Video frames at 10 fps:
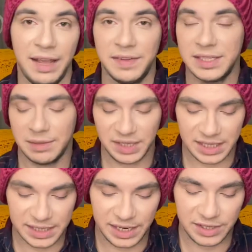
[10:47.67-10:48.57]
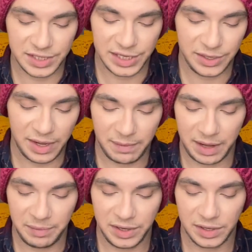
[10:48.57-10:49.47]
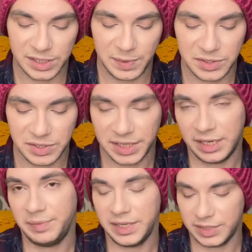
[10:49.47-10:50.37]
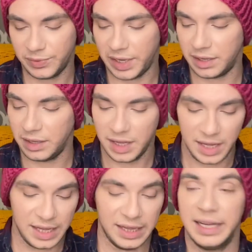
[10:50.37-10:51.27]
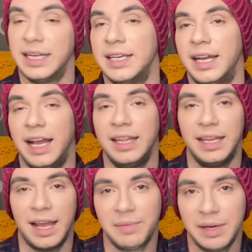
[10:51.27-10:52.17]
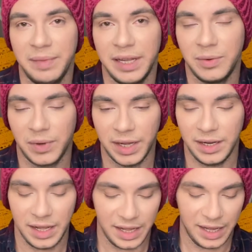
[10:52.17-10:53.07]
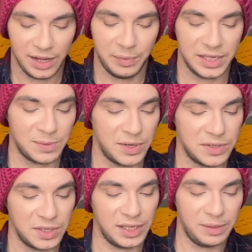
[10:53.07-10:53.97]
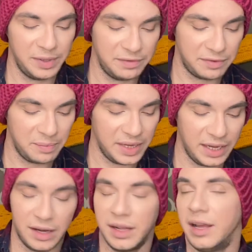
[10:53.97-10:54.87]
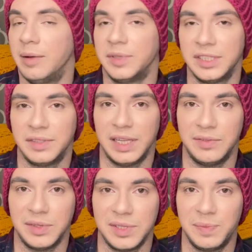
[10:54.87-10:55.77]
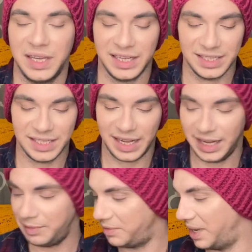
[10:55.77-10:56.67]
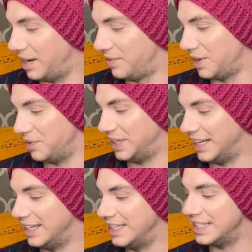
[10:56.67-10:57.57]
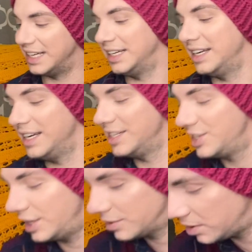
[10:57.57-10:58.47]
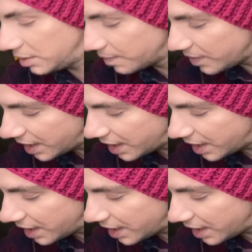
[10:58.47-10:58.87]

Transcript: if it's something that scares you, it might be good exposure therapy as well. Like I said, I think I'm gonna make one. It'll be exposure therapy for me on a couple different levels because I am afraid of COVID 19 in general,